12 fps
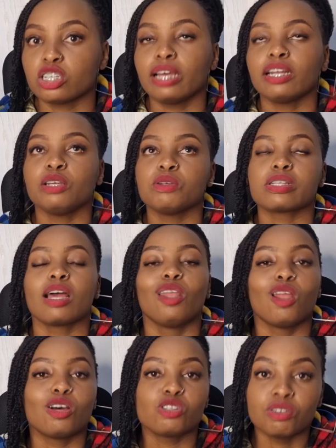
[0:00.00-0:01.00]
And I used a
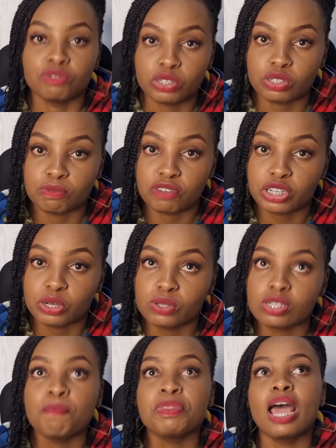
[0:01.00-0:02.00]
lot of YouTube videos.